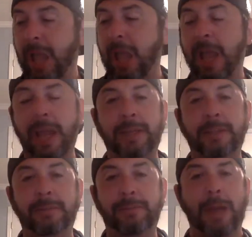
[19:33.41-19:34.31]

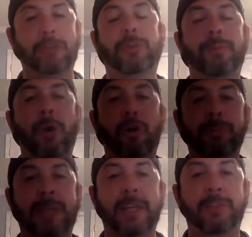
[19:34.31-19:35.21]
and Patrick
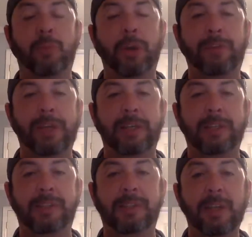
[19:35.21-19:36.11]
Mahomes has one of
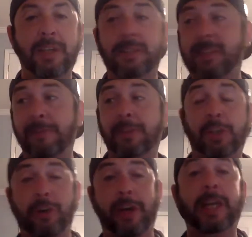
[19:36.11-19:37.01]
his
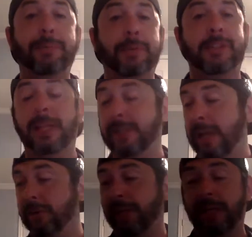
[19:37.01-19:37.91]
70 or 80
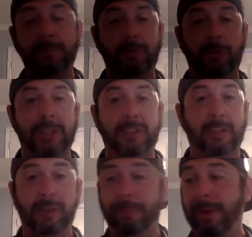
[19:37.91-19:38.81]
percentile games where he's a
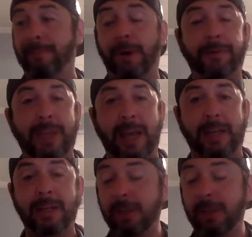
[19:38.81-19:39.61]
little bit above that,